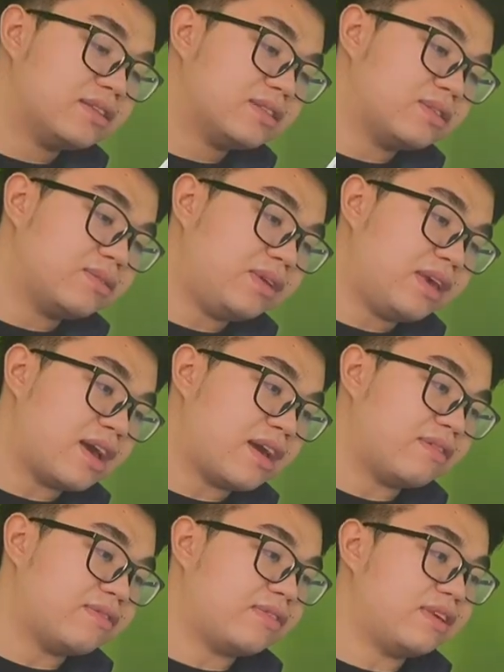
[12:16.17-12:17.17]
else do we
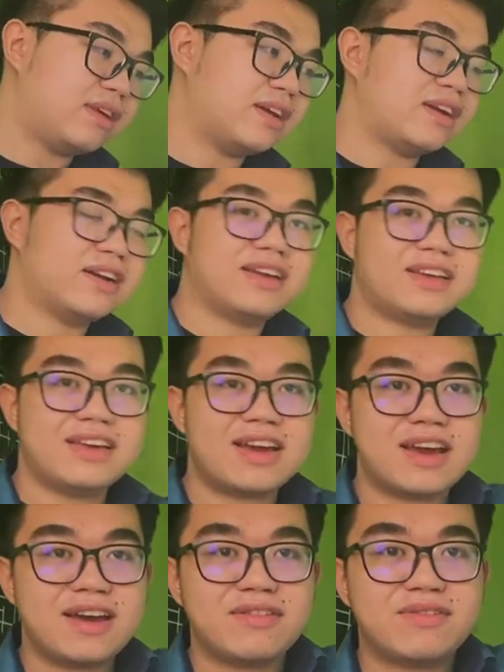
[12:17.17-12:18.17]
have here?
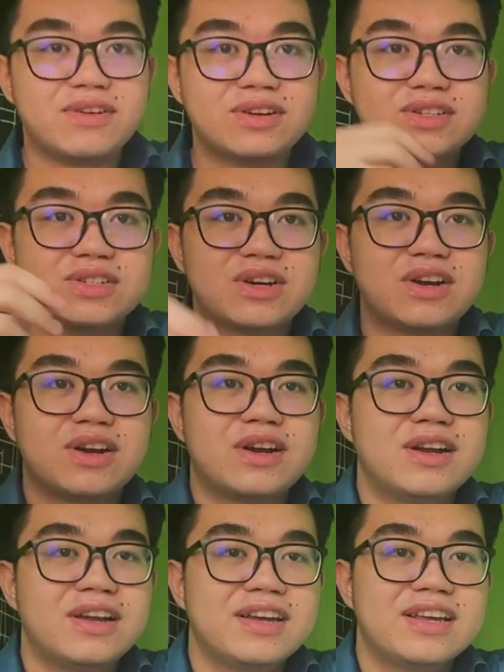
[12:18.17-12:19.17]
Yeah, for sure,
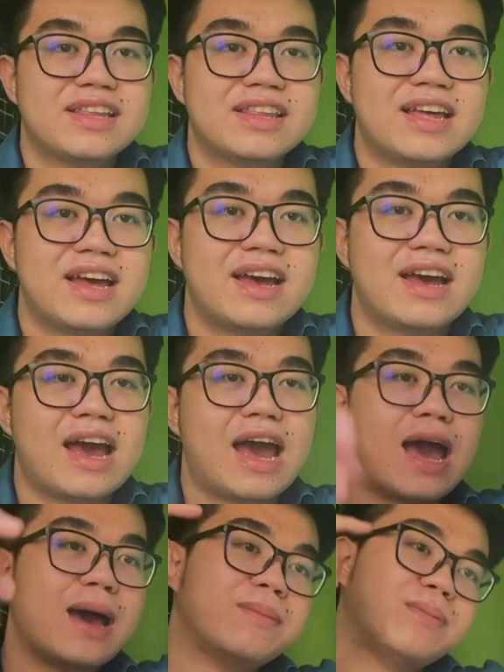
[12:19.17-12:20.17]
the
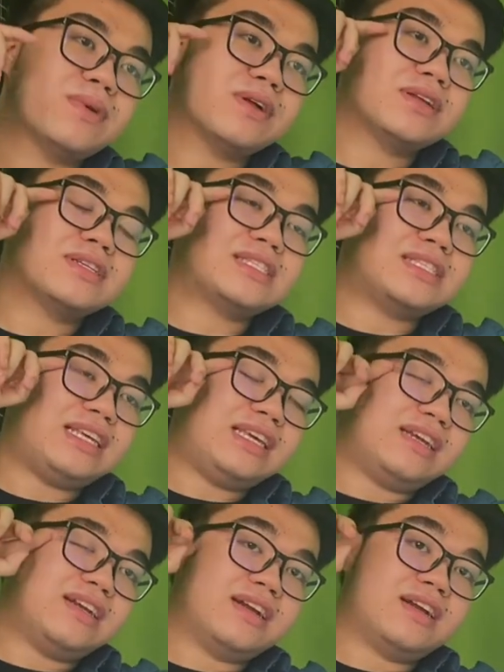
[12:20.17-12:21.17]
Apple
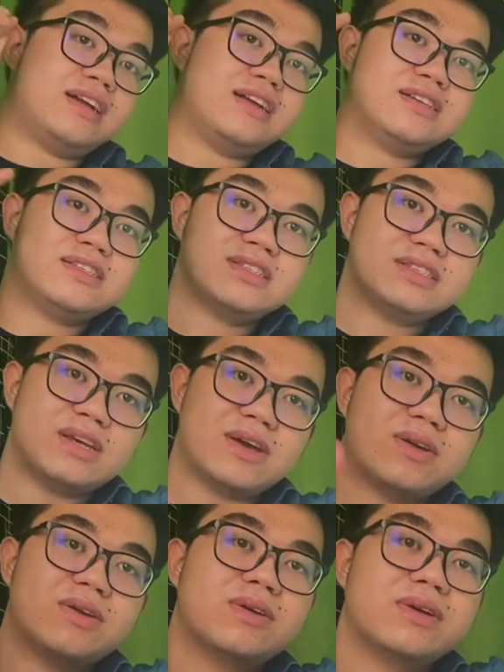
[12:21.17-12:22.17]
sneakers.
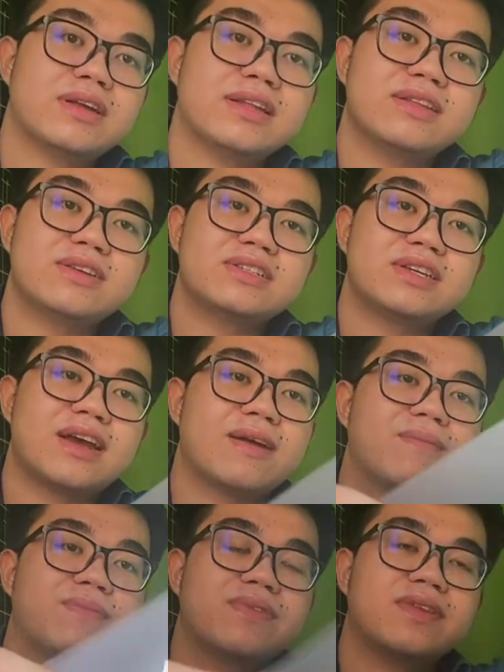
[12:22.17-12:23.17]
So, ito siya.
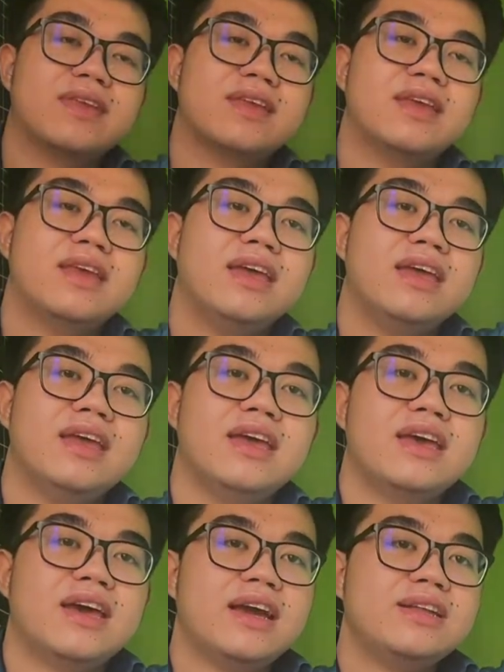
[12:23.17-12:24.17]

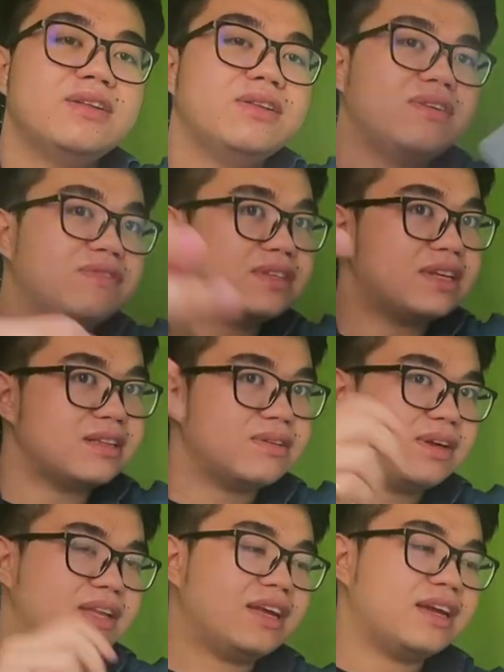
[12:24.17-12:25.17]
I don't know if saan
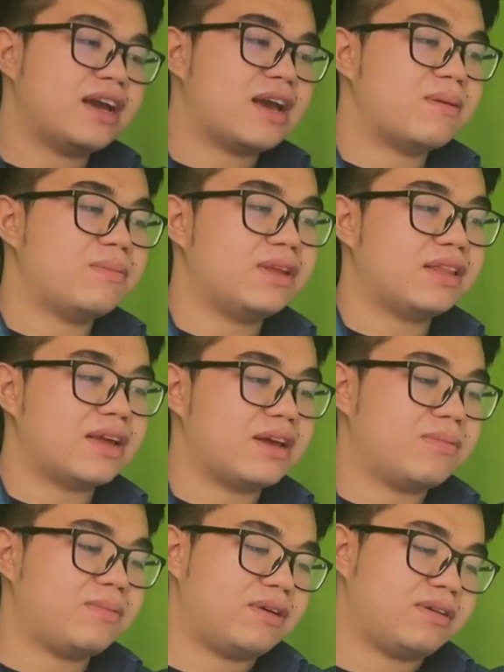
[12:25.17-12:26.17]
ito ginagamit
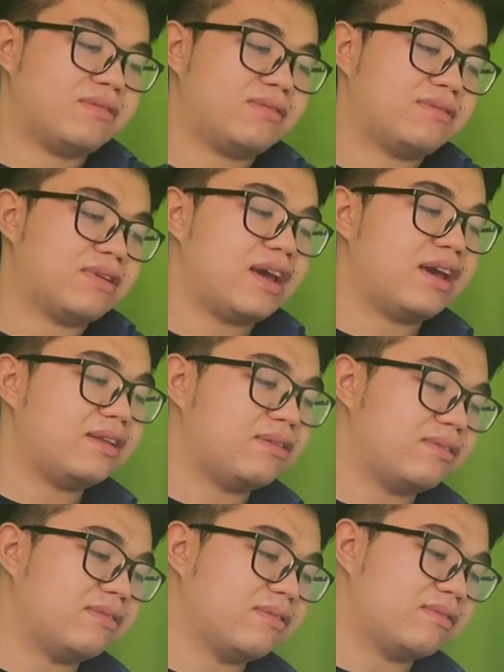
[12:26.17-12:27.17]
ha, pero I
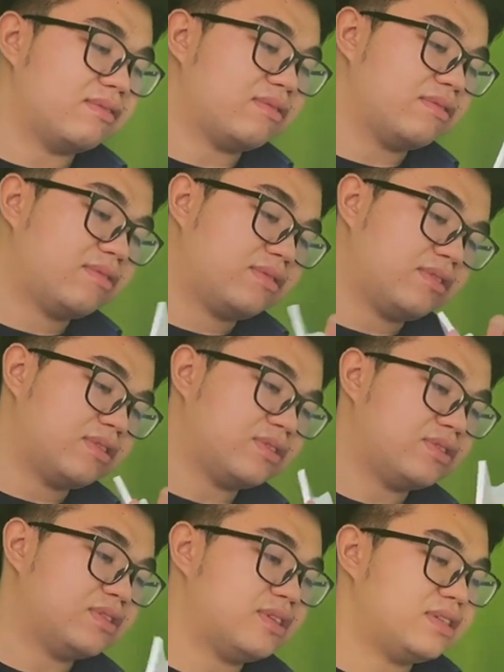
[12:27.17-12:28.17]
don't know.
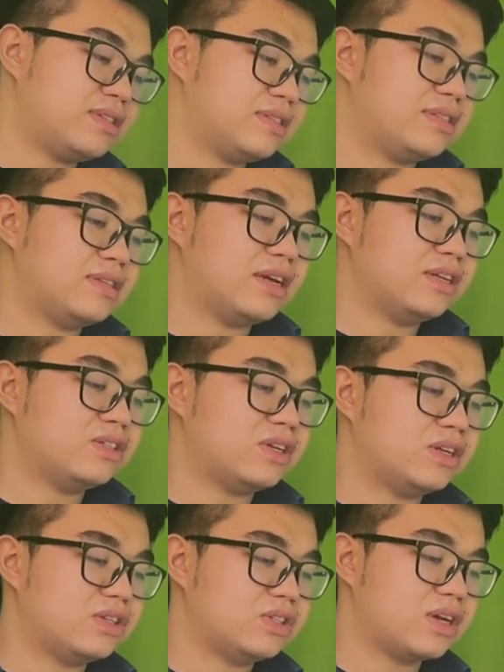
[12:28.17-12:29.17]
It's just,
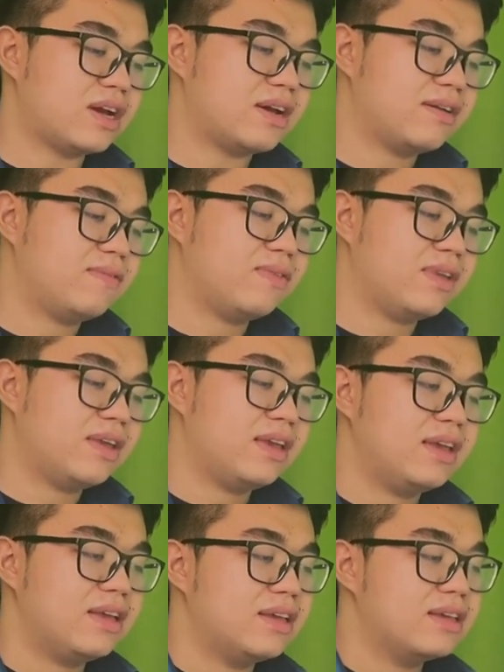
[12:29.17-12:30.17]
andyan siya.
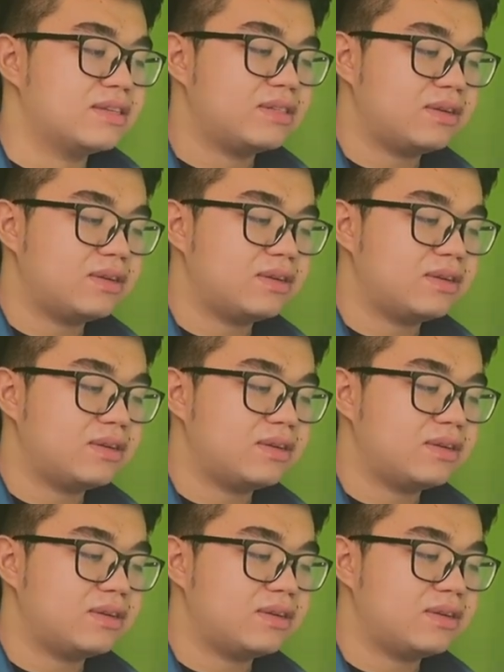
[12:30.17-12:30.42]
So